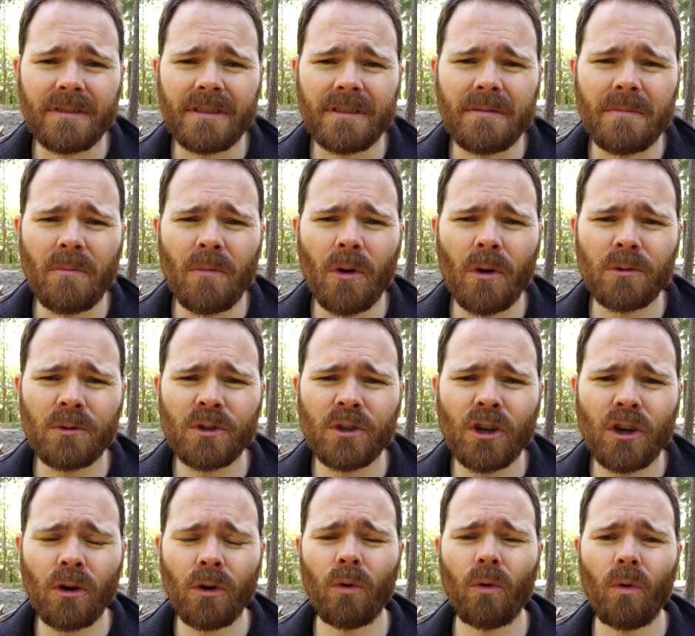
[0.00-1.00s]
the
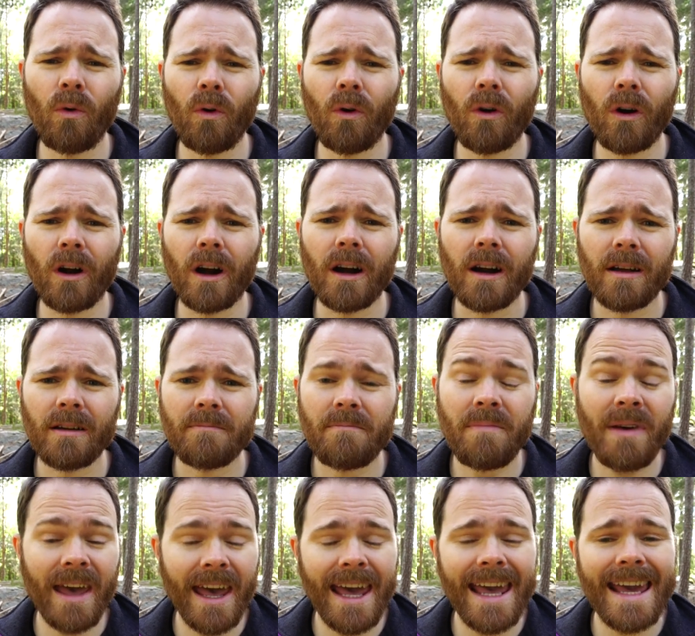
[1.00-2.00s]
most core
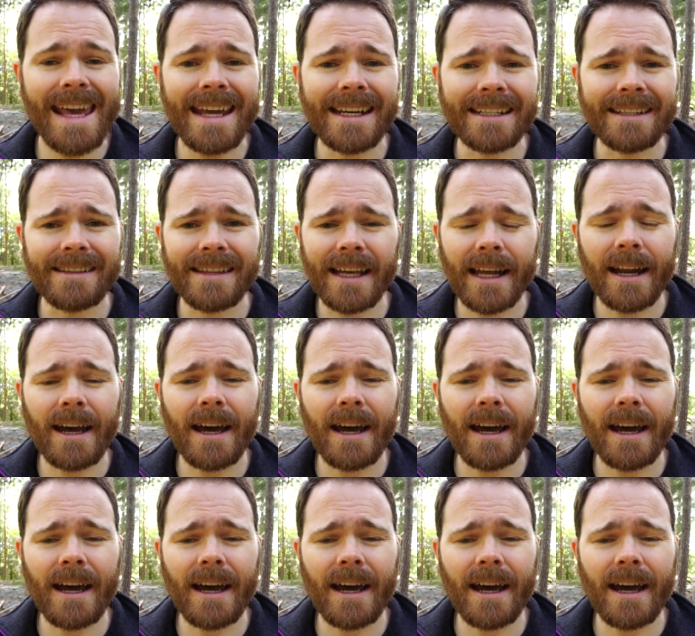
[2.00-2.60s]
pain that